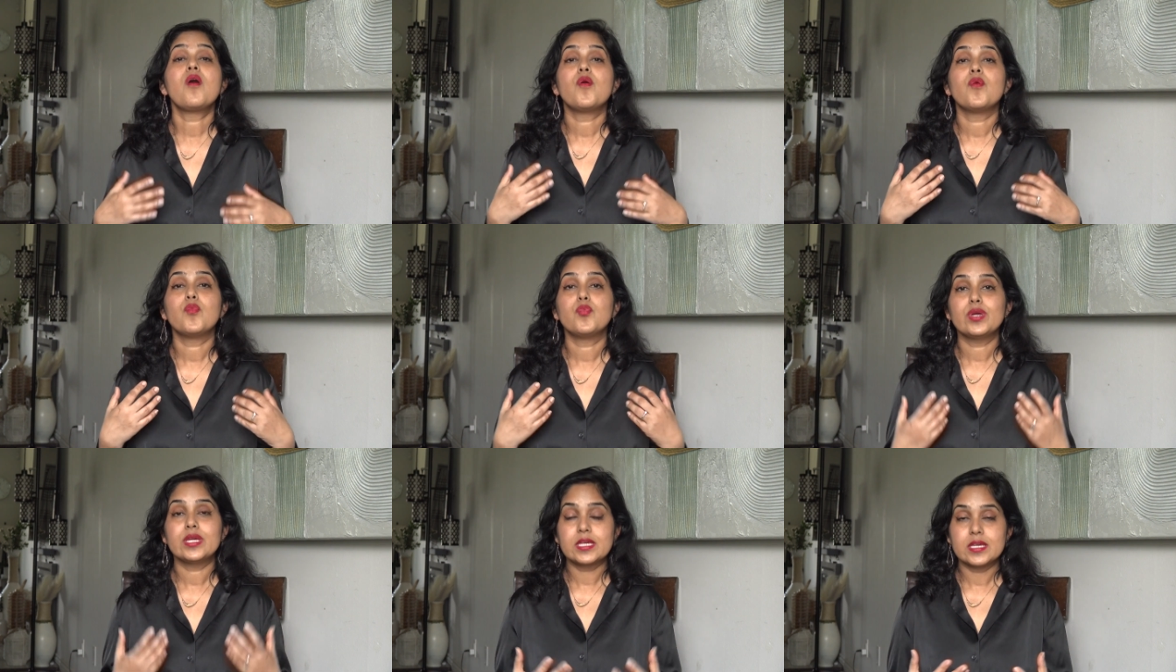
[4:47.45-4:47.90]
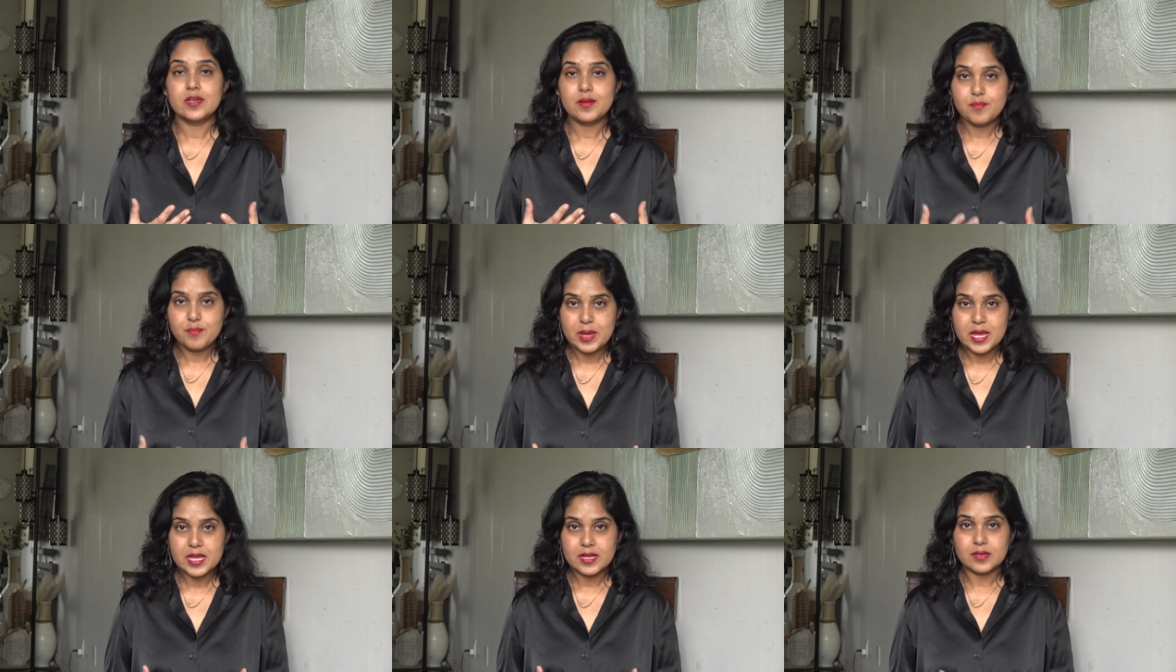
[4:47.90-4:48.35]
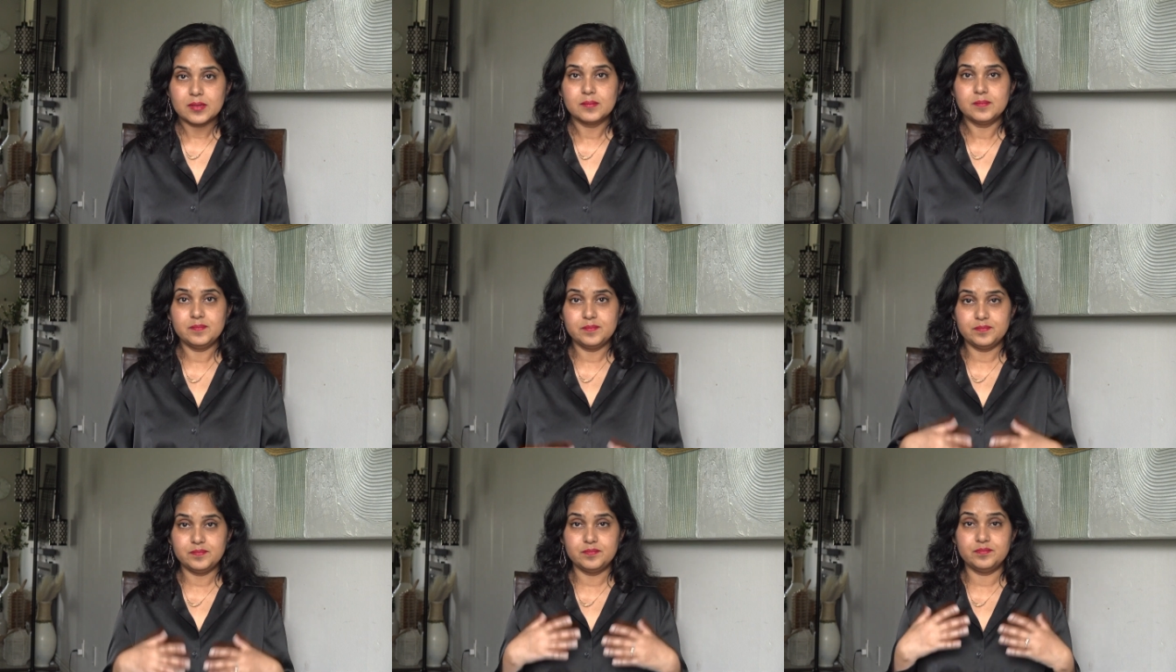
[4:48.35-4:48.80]
we can make
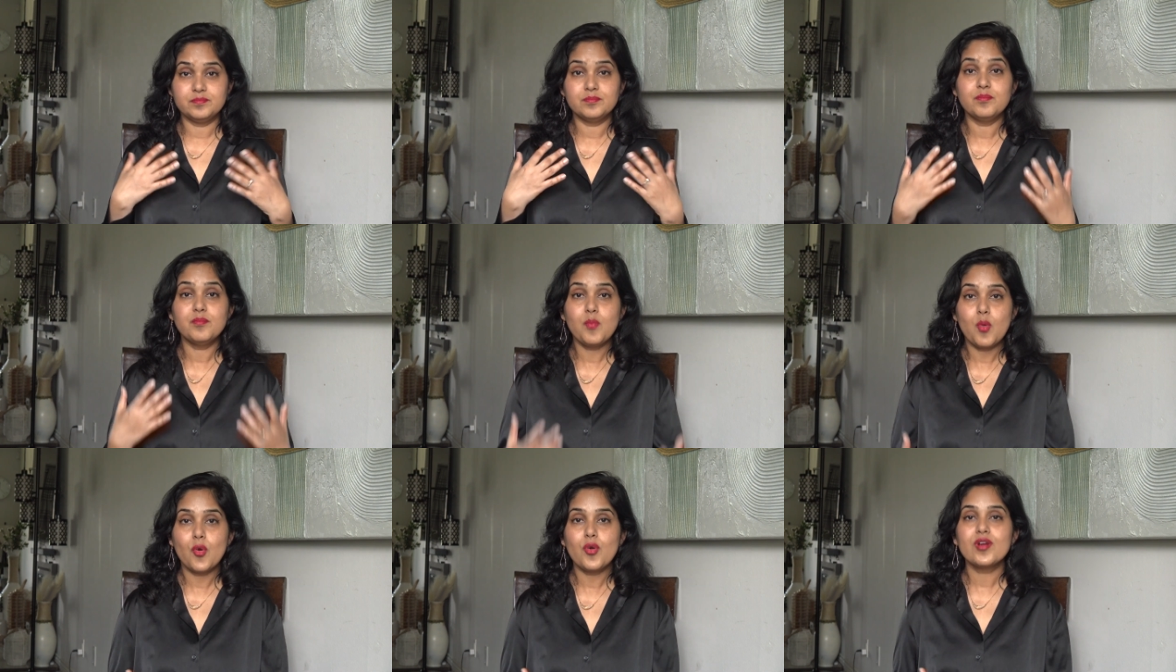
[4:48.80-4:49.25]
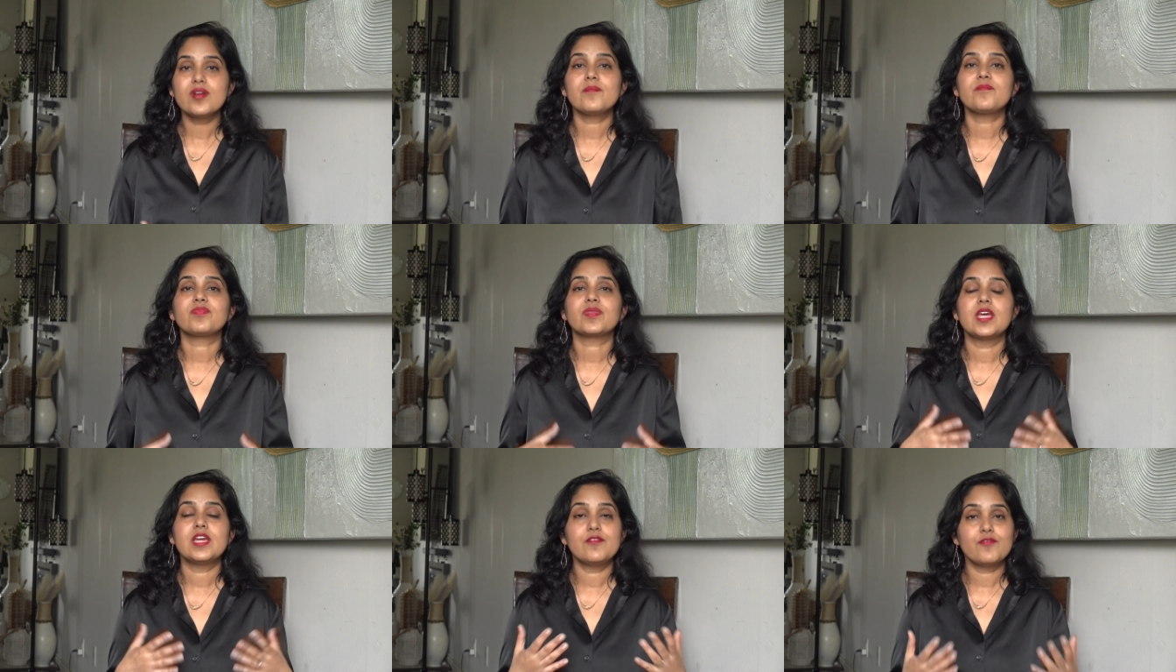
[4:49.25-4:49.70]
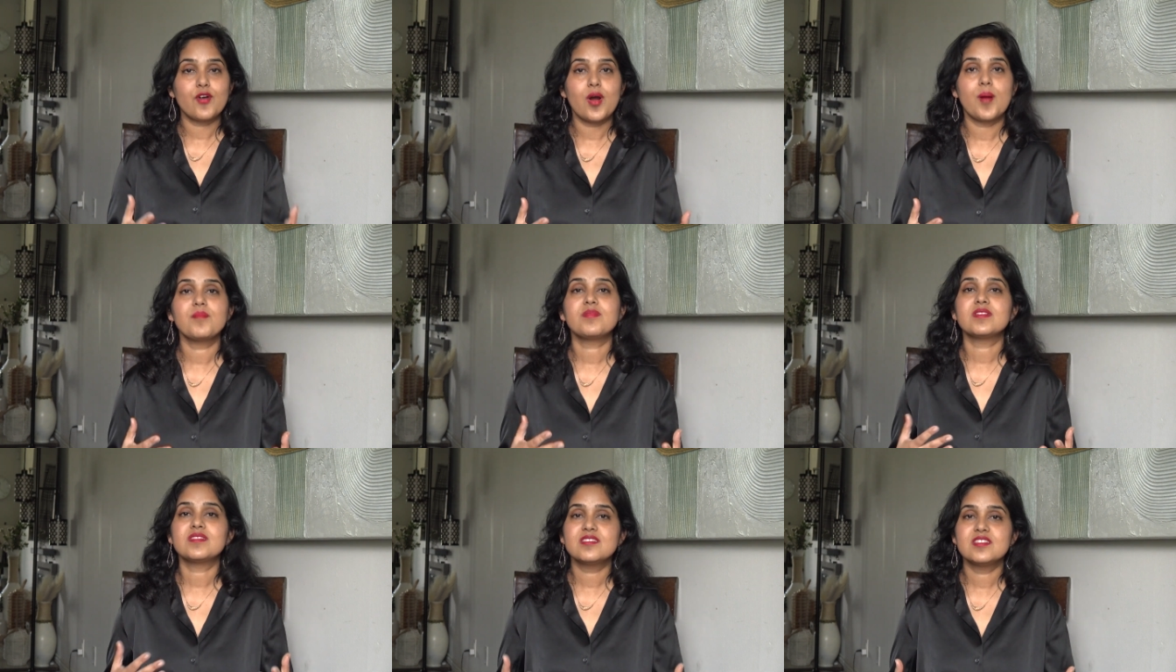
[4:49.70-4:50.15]
more
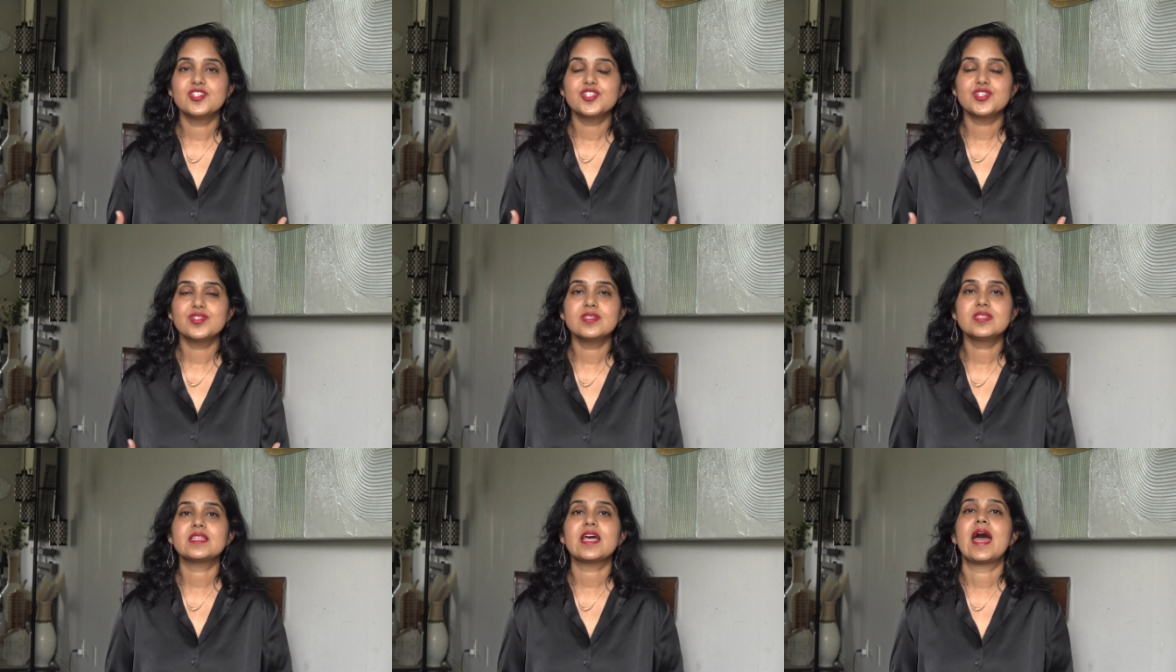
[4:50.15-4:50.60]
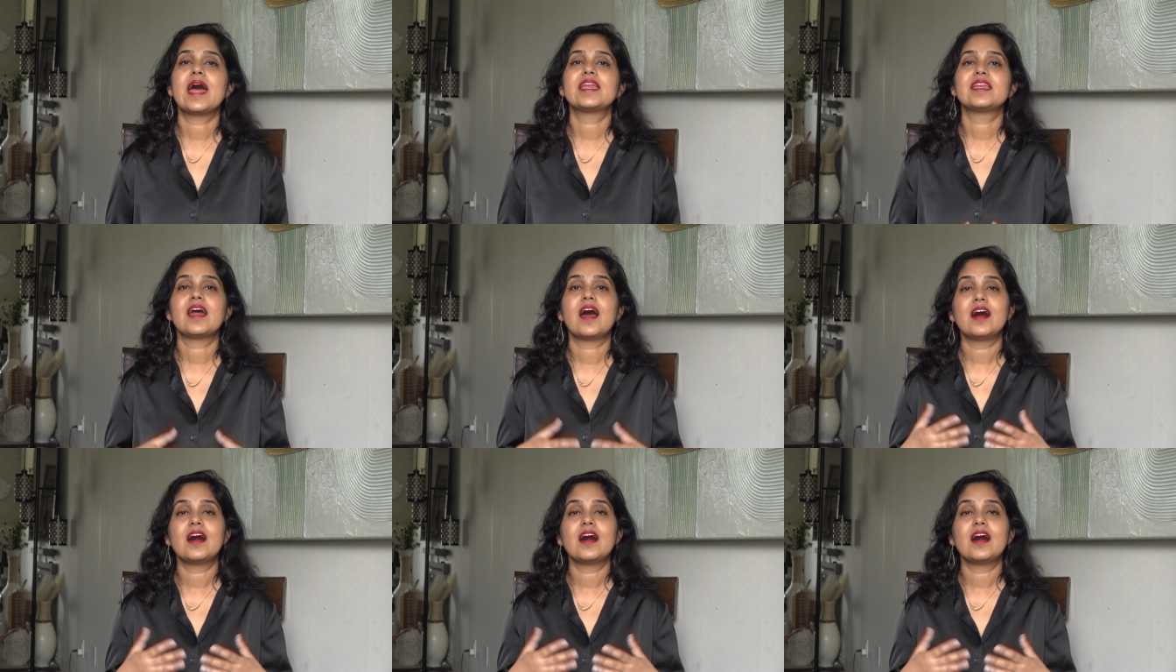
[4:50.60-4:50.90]
informed decisions and